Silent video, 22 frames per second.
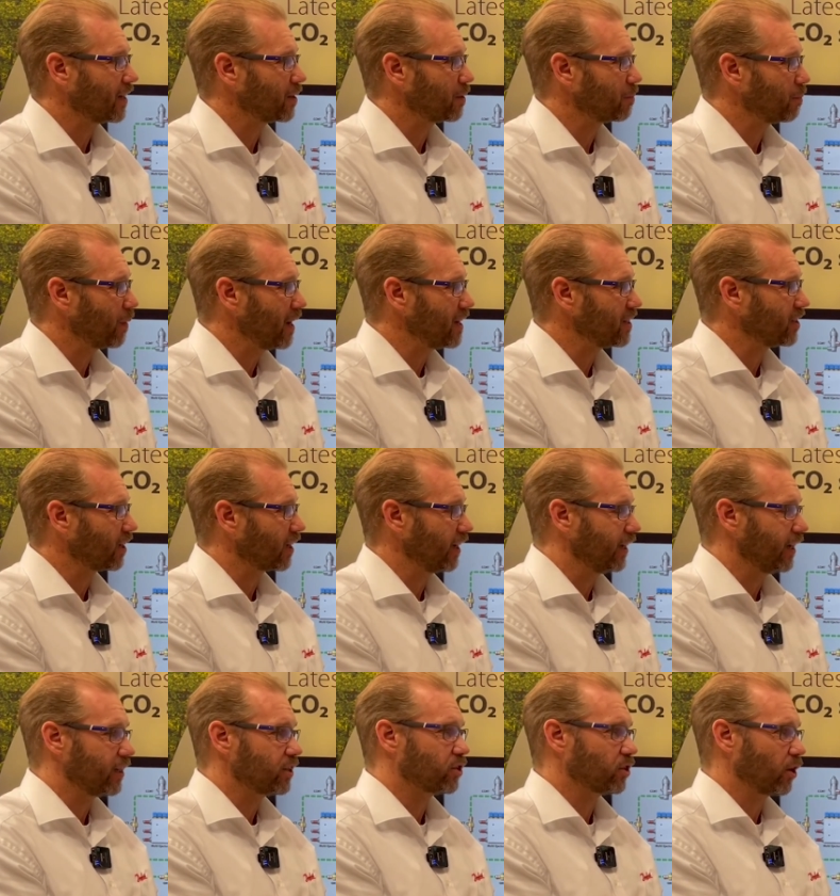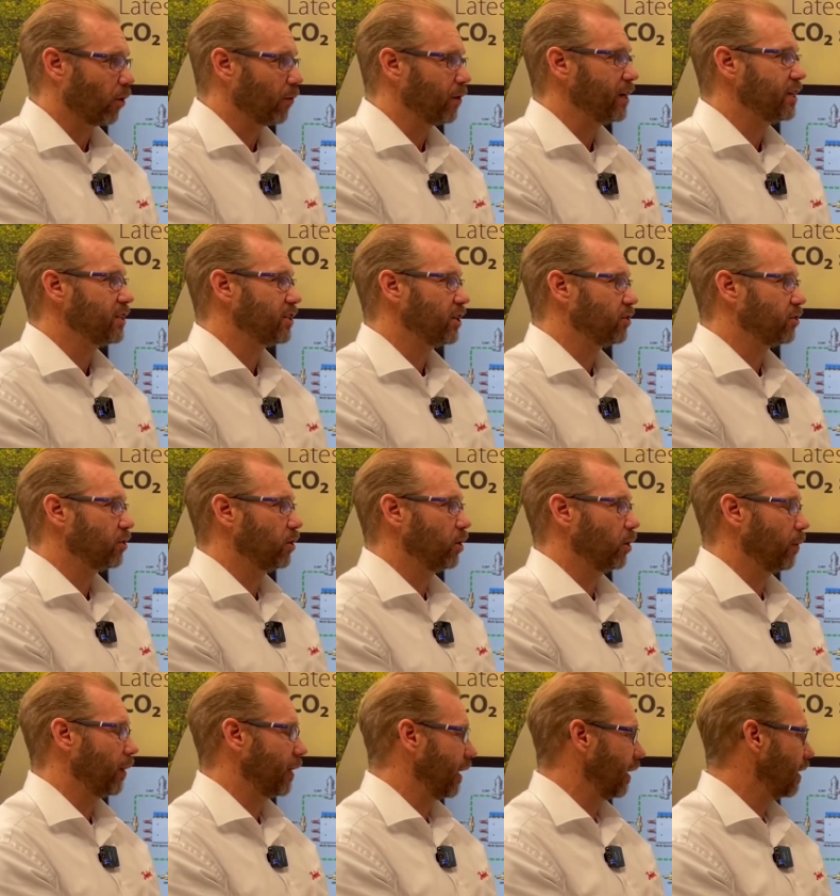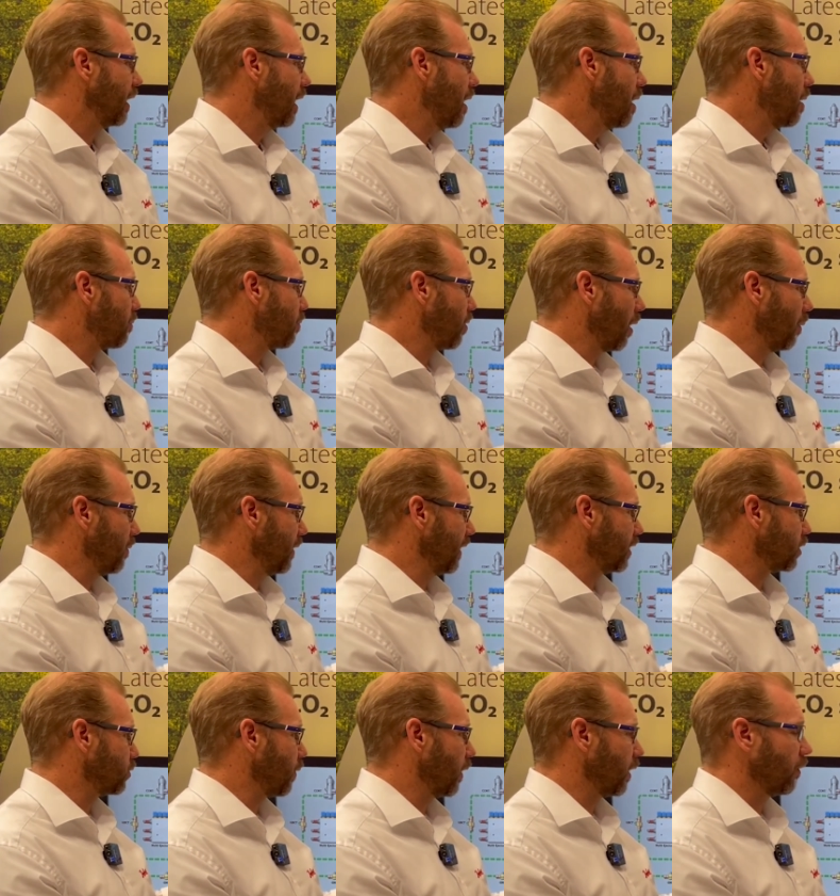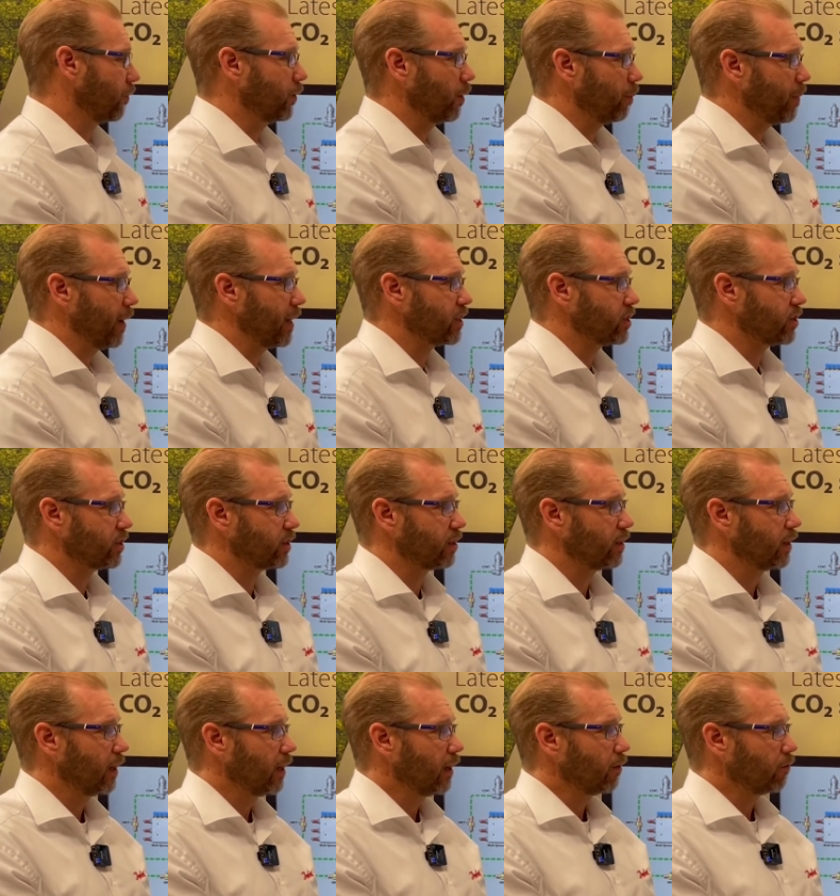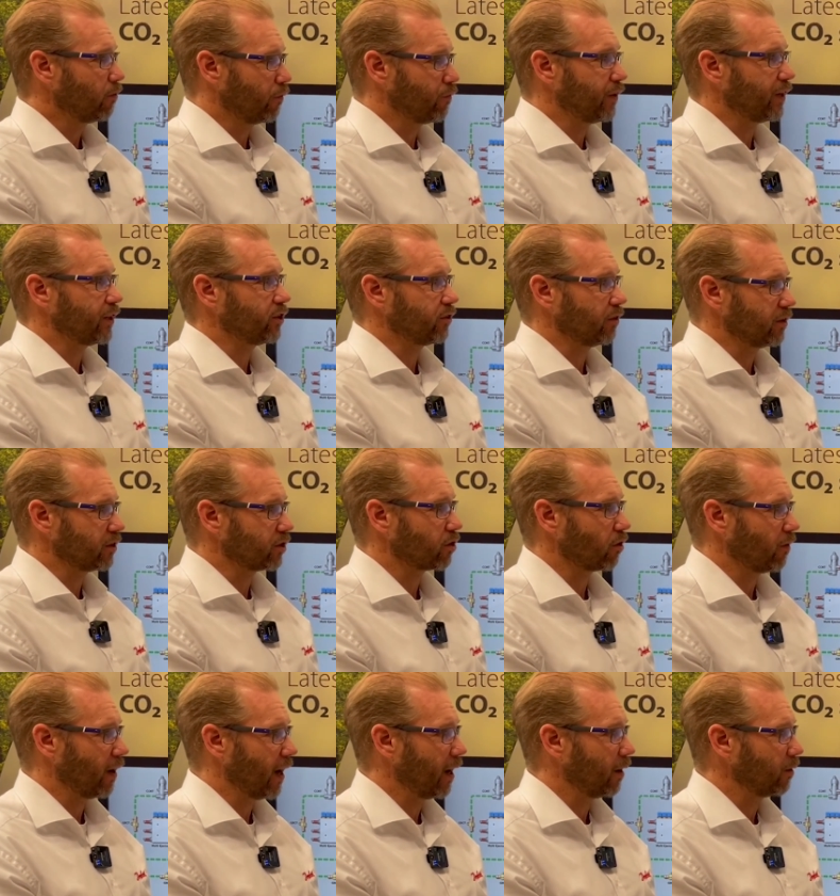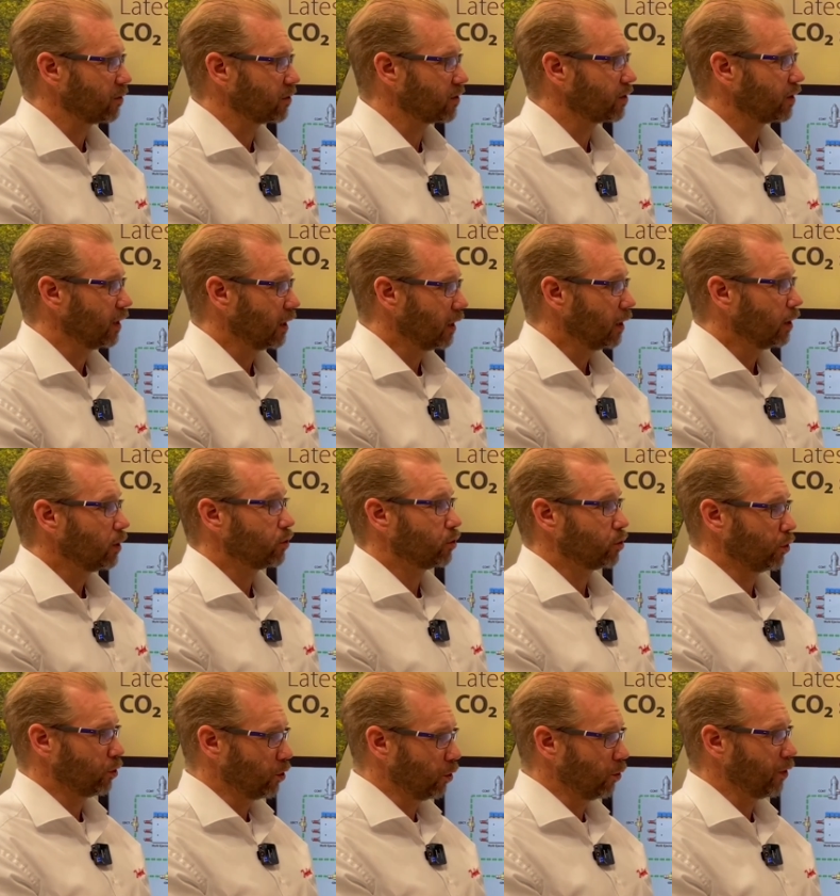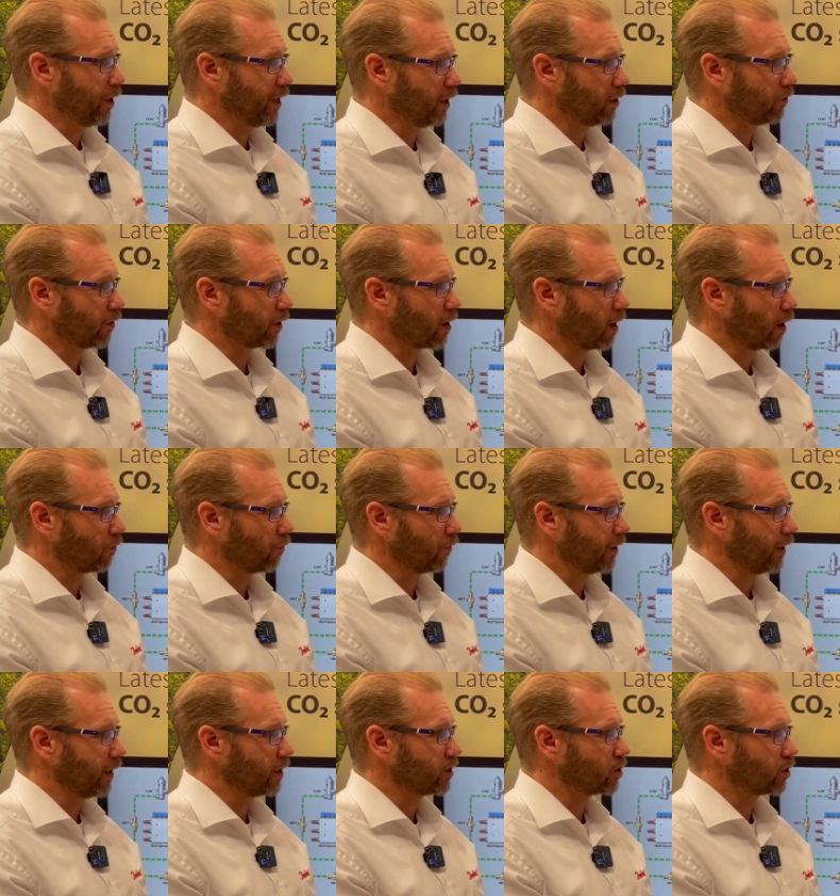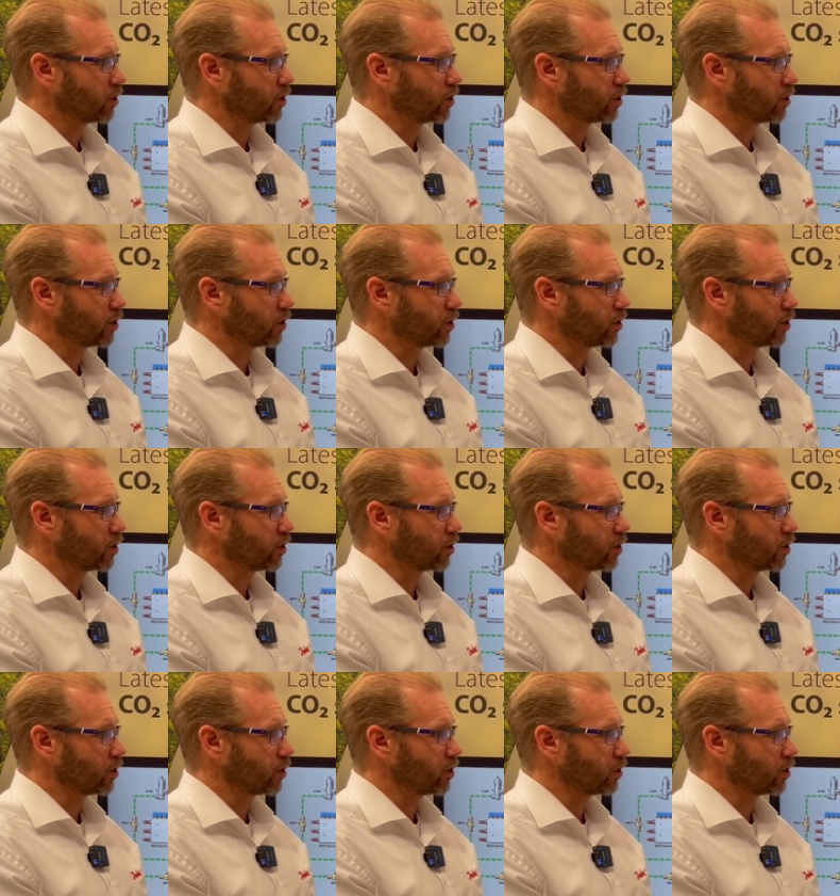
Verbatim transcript: Ah. Basically, wow. it's so easy to do it, and probably is one of the best refrigerants around to do heat recovery. It's